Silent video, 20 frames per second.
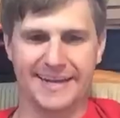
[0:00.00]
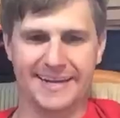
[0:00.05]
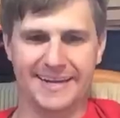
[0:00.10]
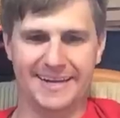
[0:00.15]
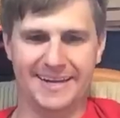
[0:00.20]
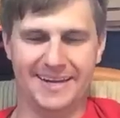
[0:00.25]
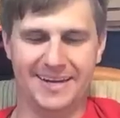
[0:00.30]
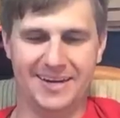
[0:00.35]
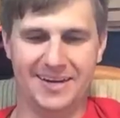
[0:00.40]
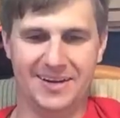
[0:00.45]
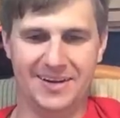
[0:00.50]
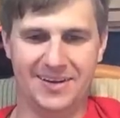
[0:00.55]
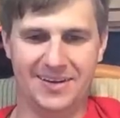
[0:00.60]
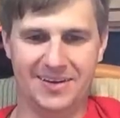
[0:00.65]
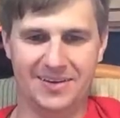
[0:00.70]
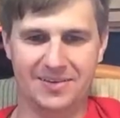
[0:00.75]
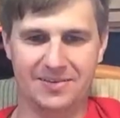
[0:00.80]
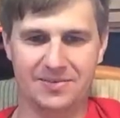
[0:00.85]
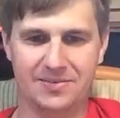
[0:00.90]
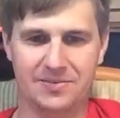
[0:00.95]

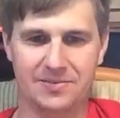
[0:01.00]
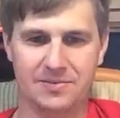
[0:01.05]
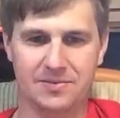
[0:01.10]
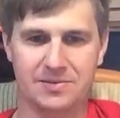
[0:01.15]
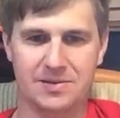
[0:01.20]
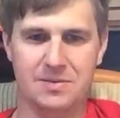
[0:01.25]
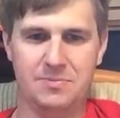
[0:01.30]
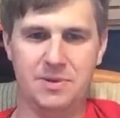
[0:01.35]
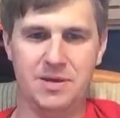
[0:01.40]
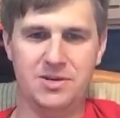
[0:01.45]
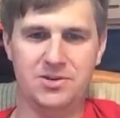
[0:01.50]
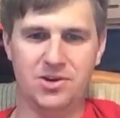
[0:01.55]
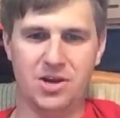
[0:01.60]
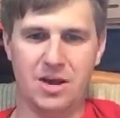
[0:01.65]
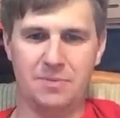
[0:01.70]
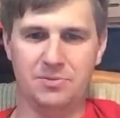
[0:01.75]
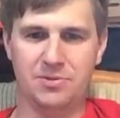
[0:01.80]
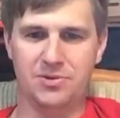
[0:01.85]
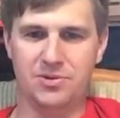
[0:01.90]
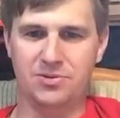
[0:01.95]
Oh, DP
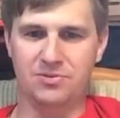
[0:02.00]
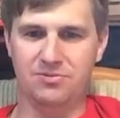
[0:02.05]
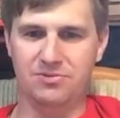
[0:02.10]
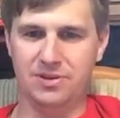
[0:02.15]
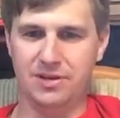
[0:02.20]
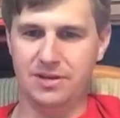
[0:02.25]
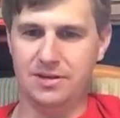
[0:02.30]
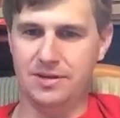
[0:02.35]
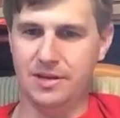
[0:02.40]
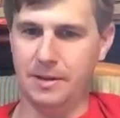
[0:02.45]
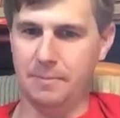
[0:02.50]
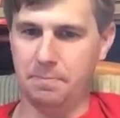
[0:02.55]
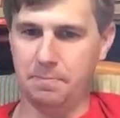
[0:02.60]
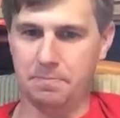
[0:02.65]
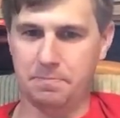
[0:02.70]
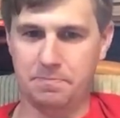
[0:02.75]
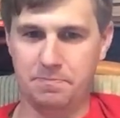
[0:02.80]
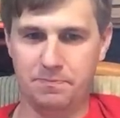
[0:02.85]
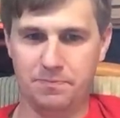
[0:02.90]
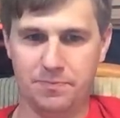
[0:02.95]
dropped a new vid.
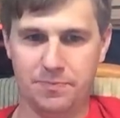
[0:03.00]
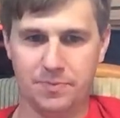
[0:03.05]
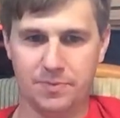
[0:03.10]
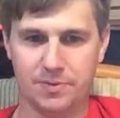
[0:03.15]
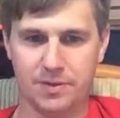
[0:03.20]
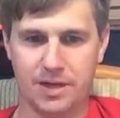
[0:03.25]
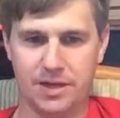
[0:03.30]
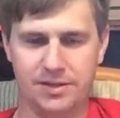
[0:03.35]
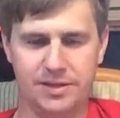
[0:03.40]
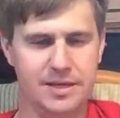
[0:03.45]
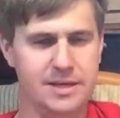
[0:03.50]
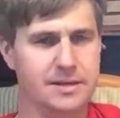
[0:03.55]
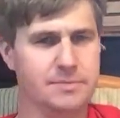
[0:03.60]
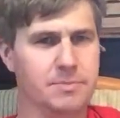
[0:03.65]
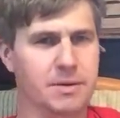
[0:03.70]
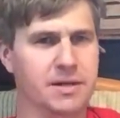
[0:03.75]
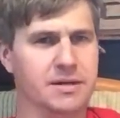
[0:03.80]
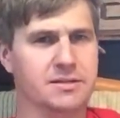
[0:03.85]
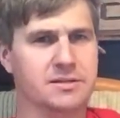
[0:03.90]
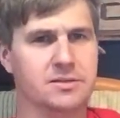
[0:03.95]
Yep. I think
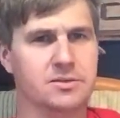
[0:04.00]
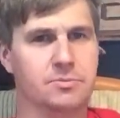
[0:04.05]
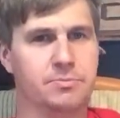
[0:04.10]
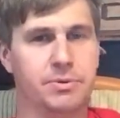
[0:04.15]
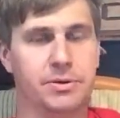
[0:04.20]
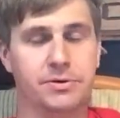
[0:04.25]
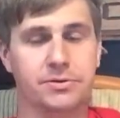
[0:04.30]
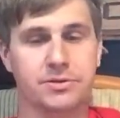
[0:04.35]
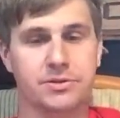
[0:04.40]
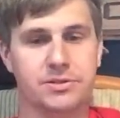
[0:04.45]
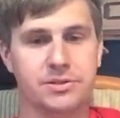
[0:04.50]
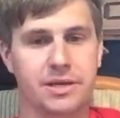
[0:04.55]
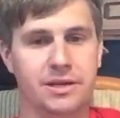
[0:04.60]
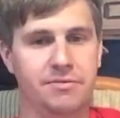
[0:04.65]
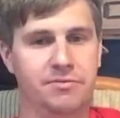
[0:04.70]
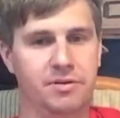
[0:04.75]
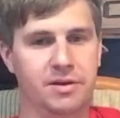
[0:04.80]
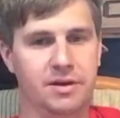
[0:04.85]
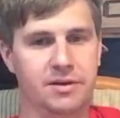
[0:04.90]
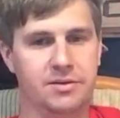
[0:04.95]
Mike still posts
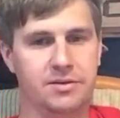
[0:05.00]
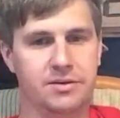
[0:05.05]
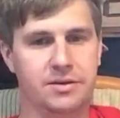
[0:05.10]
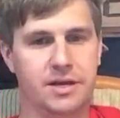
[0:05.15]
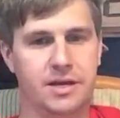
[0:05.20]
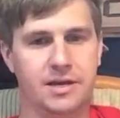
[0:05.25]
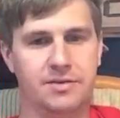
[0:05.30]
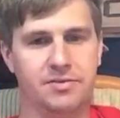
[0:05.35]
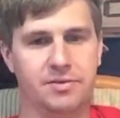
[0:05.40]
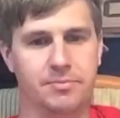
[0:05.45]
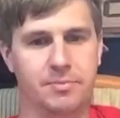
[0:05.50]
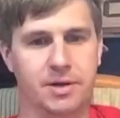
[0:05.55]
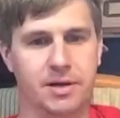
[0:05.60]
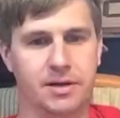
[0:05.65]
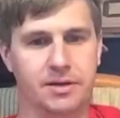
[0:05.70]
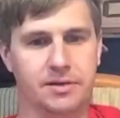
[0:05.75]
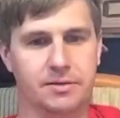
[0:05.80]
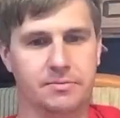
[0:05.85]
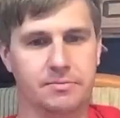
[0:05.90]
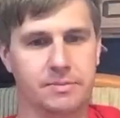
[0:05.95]
every other day, if I'm
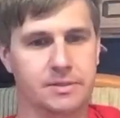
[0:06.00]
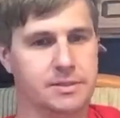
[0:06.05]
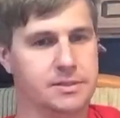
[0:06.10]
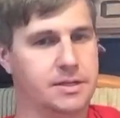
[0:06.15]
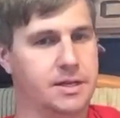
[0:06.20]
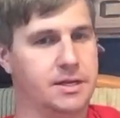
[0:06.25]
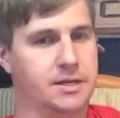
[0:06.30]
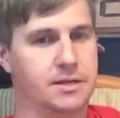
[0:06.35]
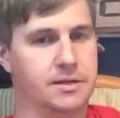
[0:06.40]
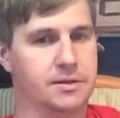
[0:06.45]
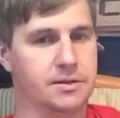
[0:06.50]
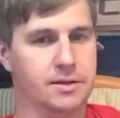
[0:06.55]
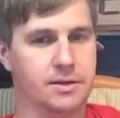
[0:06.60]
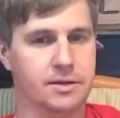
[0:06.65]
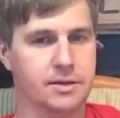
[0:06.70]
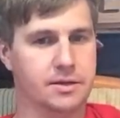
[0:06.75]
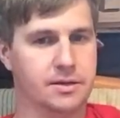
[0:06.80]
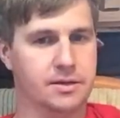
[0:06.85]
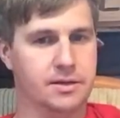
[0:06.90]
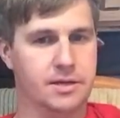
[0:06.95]
not mistaken.
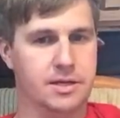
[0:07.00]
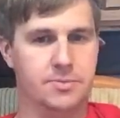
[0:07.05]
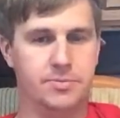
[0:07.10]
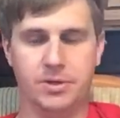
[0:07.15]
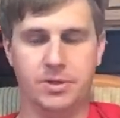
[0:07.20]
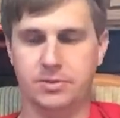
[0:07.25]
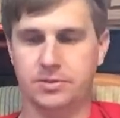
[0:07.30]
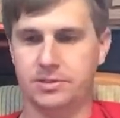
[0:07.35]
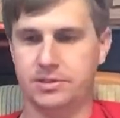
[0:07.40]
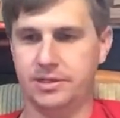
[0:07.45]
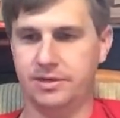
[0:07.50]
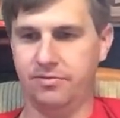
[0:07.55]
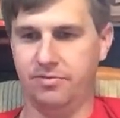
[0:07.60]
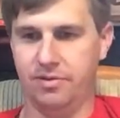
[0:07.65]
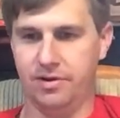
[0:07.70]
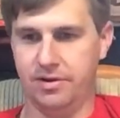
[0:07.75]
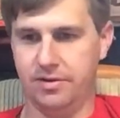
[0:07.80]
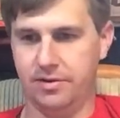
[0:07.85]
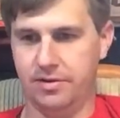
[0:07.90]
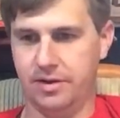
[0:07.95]
He posts
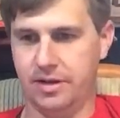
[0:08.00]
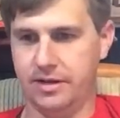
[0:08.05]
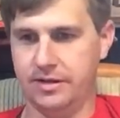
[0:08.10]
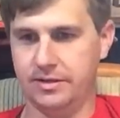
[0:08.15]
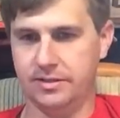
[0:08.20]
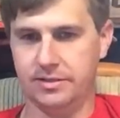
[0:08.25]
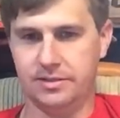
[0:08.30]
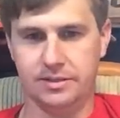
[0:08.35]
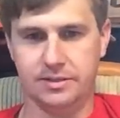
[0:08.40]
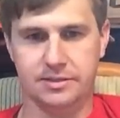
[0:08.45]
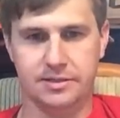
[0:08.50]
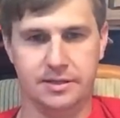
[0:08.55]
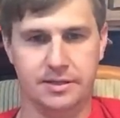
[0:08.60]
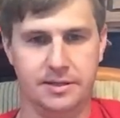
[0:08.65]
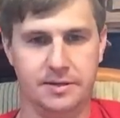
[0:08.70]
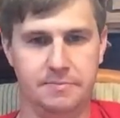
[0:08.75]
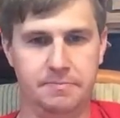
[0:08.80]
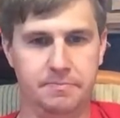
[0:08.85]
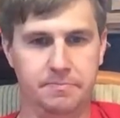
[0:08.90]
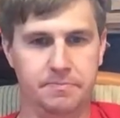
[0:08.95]
every other day at 6
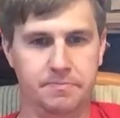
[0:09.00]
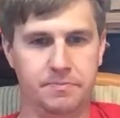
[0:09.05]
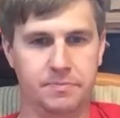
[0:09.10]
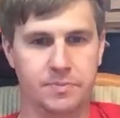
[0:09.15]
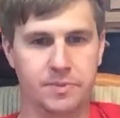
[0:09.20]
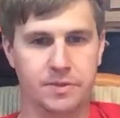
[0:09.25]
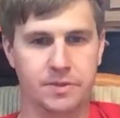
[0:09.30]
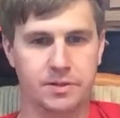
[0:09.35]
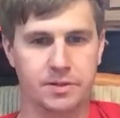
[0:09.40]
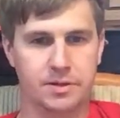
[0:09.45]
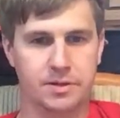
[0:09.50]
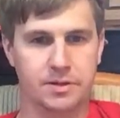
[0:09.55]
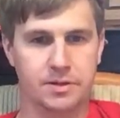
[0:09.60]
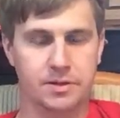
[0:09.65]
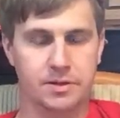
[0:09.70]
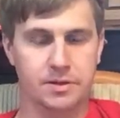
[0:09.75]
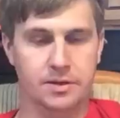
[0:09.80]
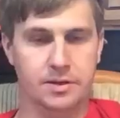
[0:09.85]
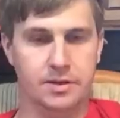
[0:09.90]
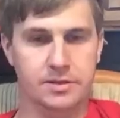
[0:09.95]
a.m.
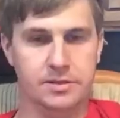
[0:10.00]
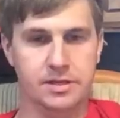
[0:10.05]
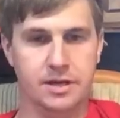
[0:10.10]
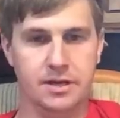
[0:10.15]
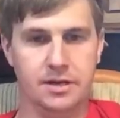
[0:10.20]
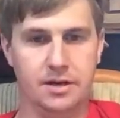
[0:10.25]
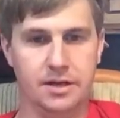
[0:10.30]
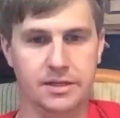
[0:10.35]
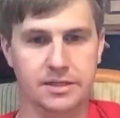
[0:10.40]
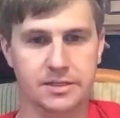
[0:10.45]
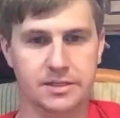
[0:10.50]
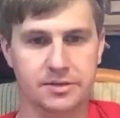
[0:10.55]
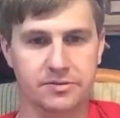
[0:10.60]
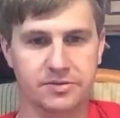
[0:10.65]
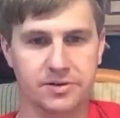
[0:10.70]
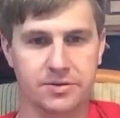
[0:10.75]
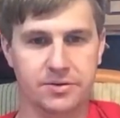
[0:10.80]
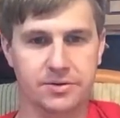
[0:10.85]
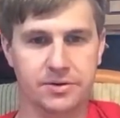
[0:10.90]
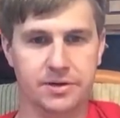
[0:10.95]
He's got a lot of
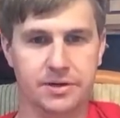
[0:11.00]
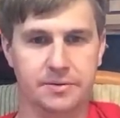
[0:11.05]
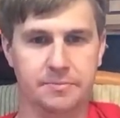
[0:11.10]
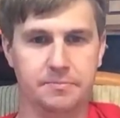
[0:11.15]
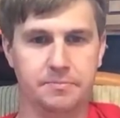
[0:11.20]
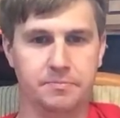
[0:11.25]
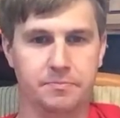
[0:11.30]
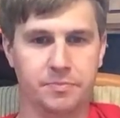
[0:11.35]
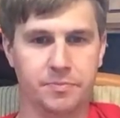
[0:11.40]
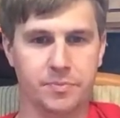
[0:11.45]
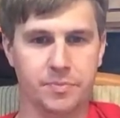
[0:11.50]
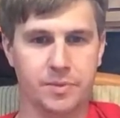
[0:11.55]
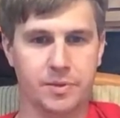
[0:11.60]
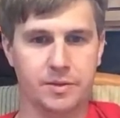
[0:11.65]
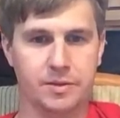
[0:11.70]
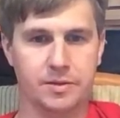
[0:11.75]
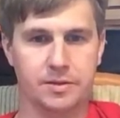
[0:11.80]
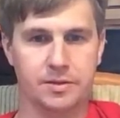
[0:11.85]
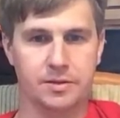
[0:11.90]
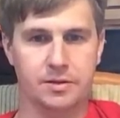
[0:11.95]
stuff going on.
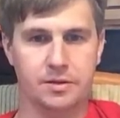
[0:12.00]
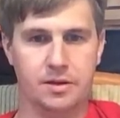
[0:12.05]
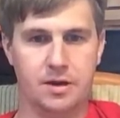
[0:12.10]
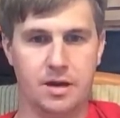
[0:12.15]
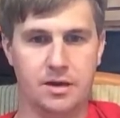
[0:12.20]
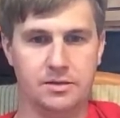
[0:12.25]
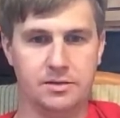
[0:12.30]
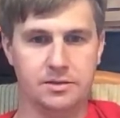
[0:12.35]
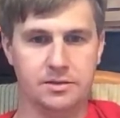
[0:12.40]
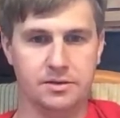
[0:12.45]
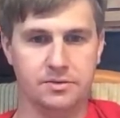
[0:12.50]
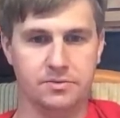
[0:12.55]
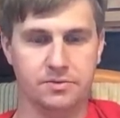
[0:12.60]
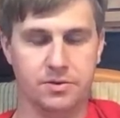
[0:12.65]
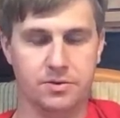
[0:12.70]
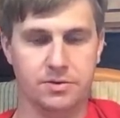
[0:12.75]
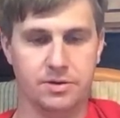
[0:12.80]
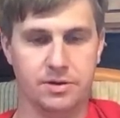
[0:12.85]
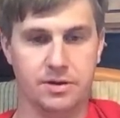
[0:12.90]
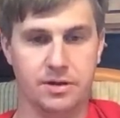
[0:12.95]
A lot of
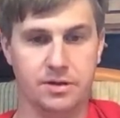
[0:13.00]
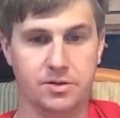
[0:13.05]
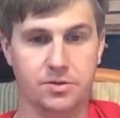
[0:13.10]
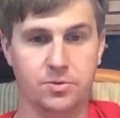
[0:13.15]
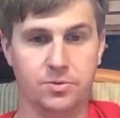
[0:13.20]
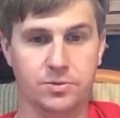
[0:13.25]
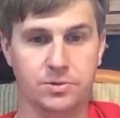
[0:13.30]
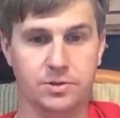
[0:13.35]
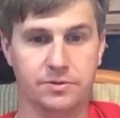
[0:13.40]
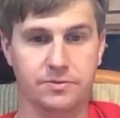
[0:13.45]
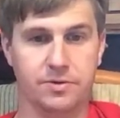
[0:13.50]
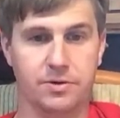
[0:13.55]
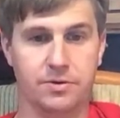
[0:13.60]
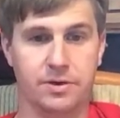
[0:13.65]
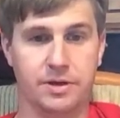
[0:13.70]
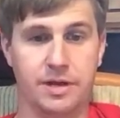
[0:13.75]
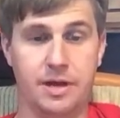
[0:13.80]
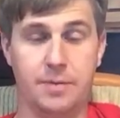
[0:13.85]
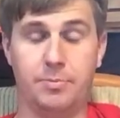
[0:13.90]
cool stuff going on.